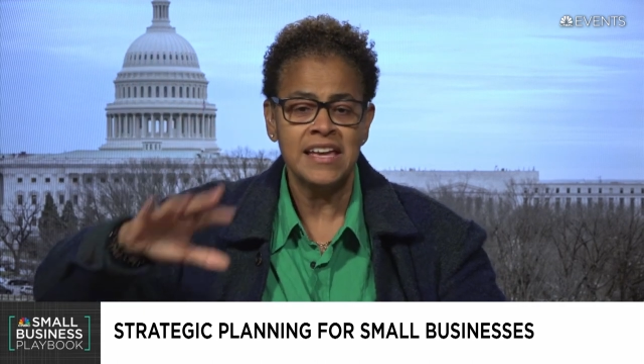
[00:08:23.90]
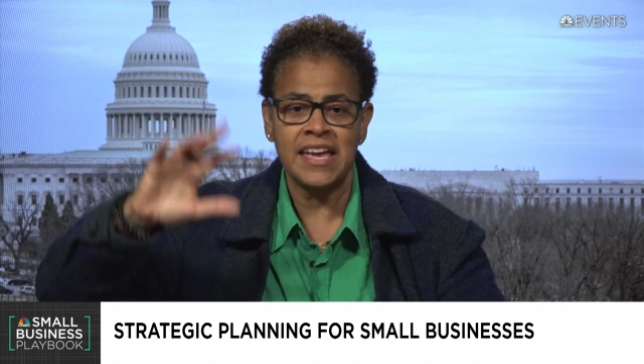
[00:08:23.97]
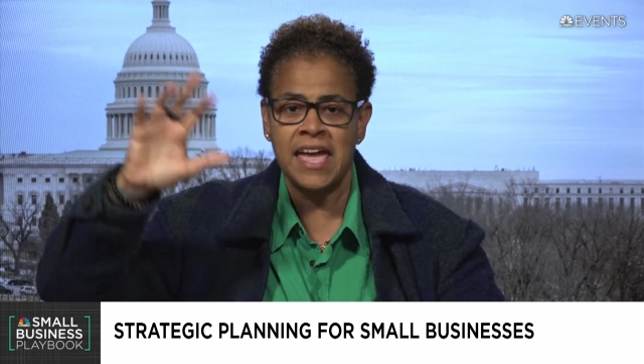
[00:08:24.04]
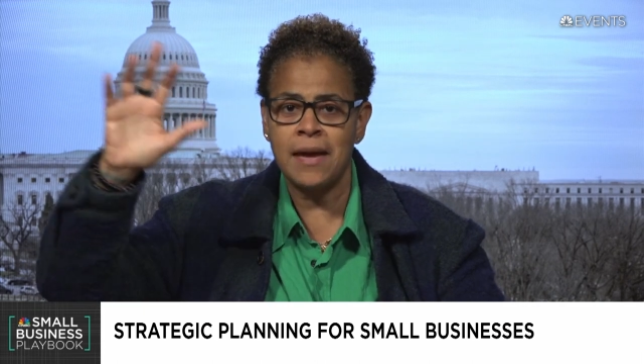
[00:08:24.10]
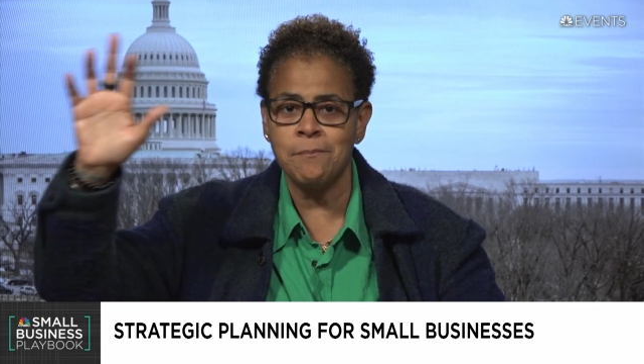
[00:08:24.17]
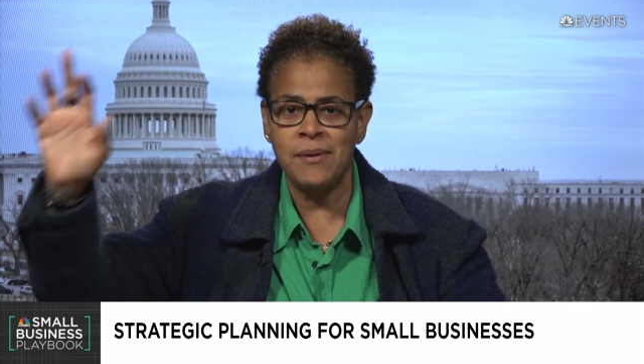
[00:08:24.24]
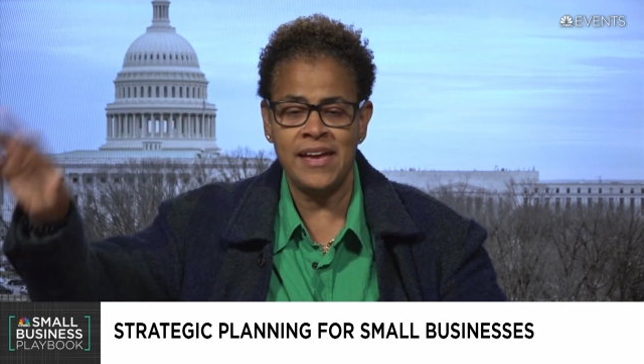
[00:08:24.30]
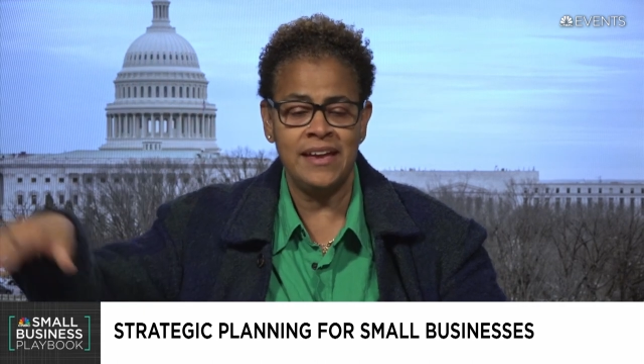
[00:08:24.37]

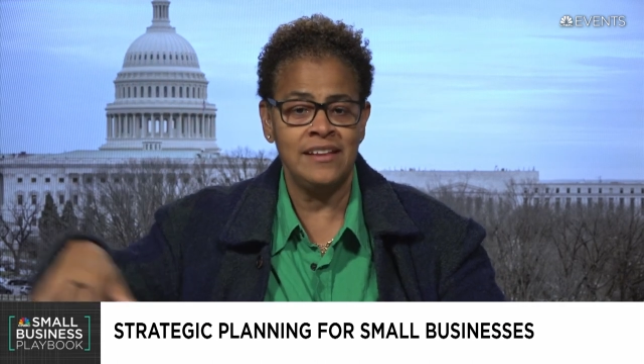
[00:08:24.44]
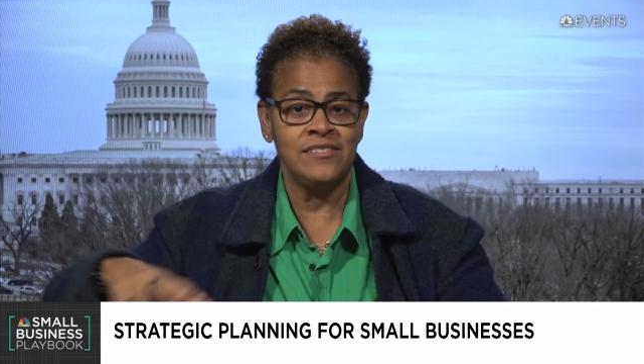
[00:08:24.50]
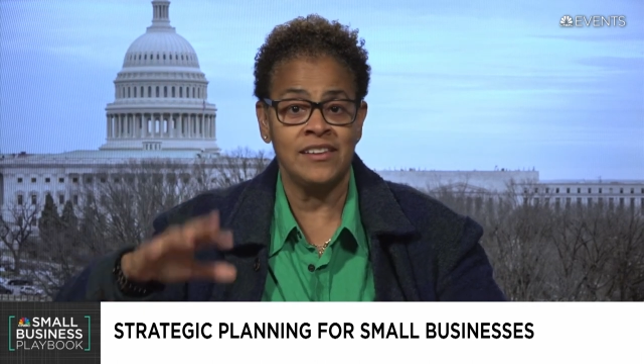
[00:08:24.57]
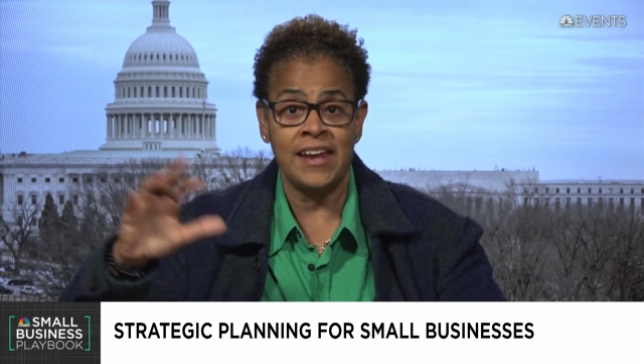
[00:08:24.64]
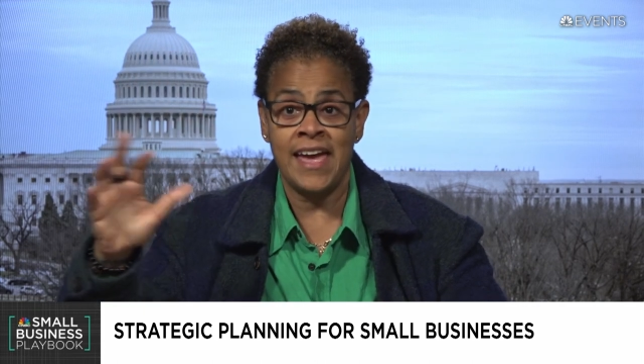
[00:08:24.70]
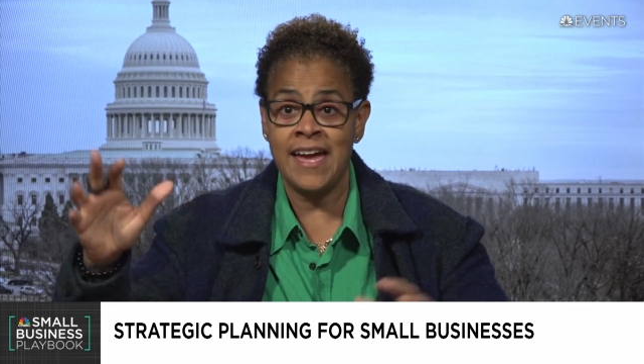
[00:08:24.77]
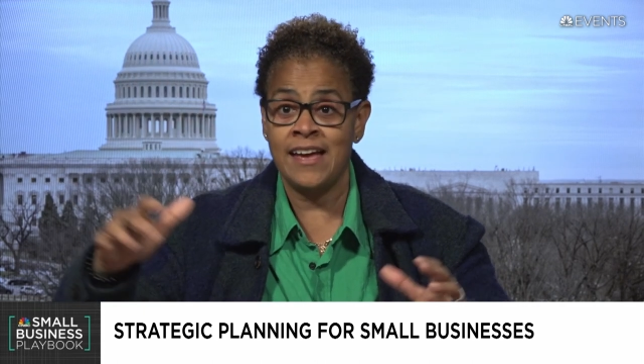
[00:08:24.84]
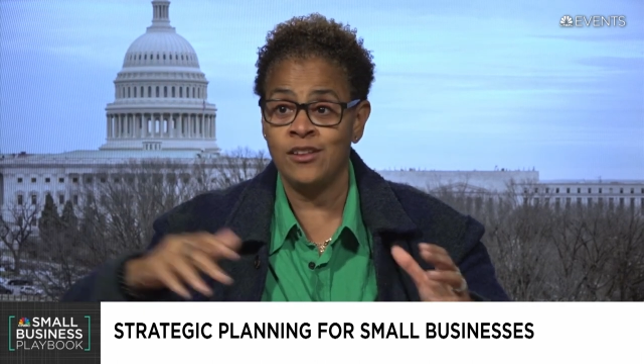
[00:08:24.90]
campaigns
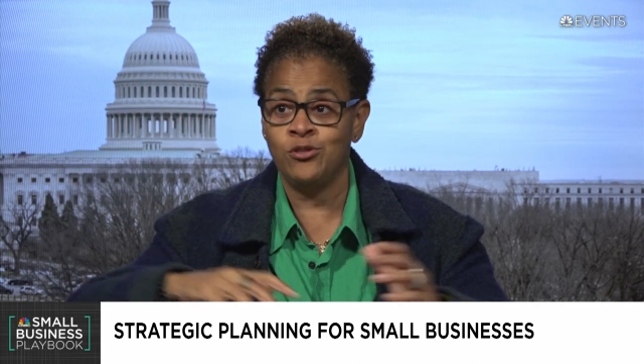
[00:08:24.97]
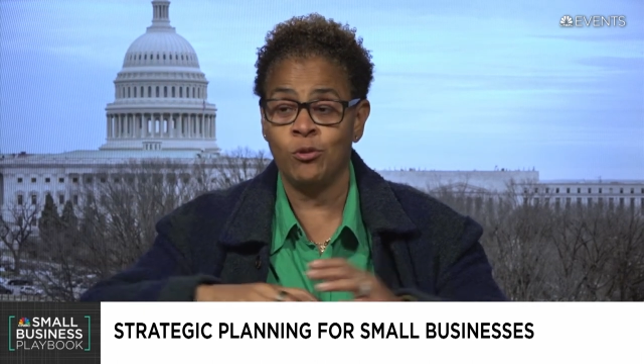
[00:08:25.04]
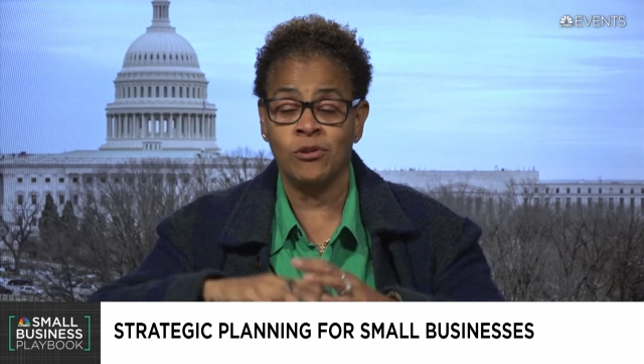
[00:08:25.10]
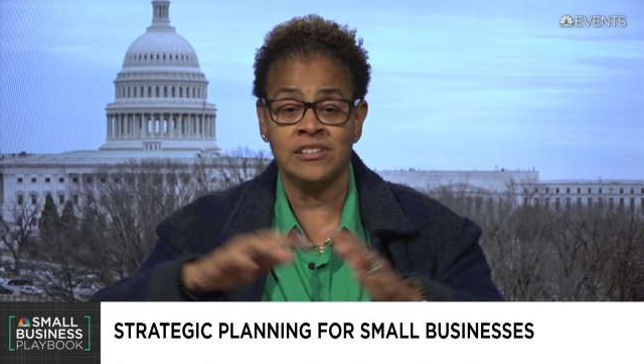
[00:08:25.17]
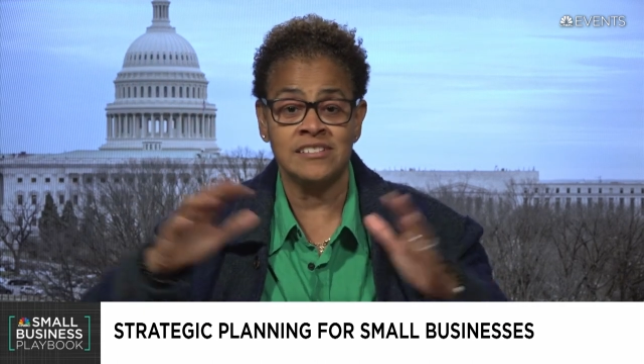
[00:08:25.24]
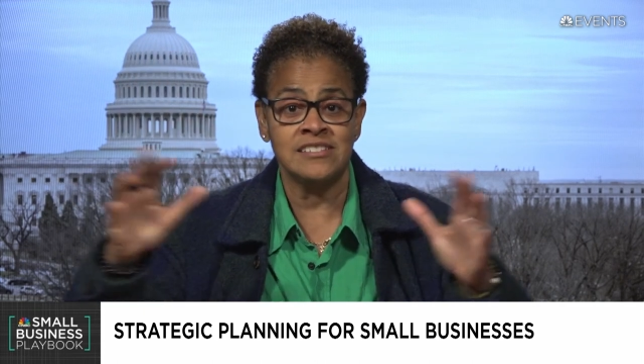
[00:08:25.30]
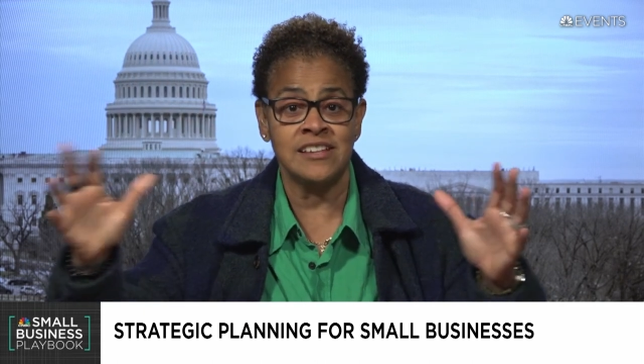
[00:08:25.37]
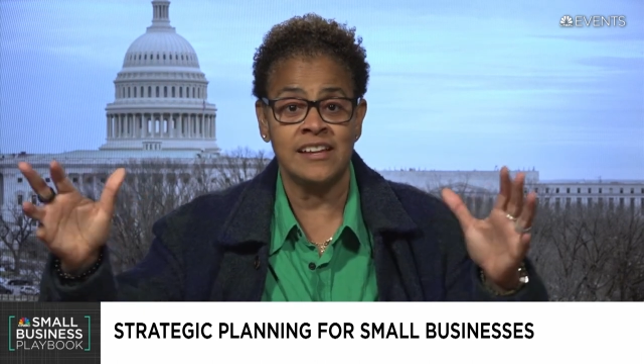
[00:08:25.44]
and ads
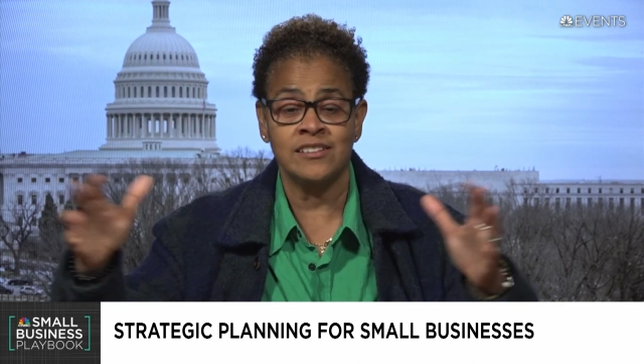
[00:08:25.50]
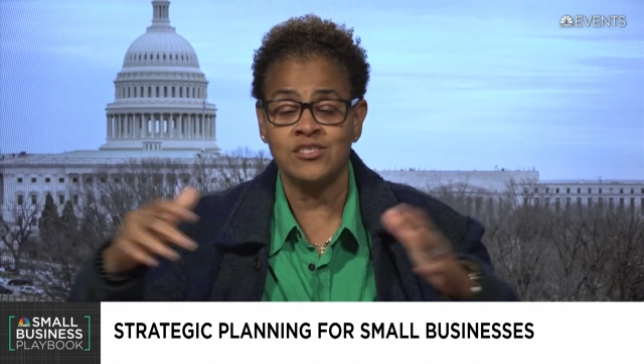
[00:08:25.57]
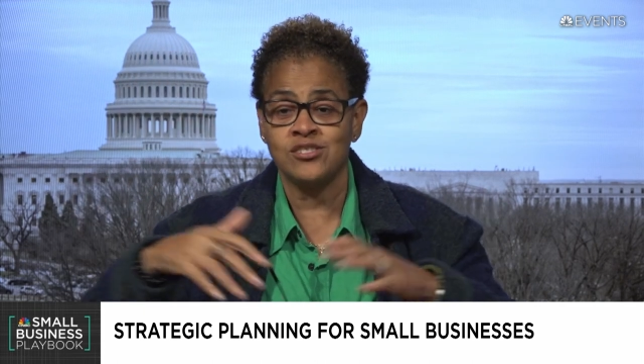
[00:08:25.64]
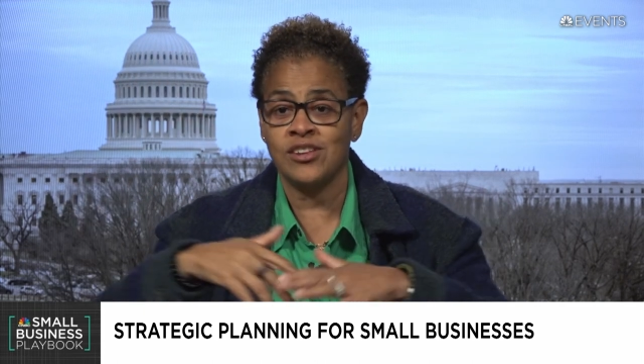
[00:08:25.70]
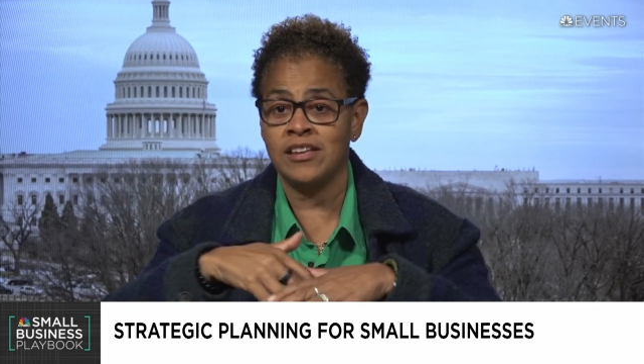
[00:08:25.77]
on sites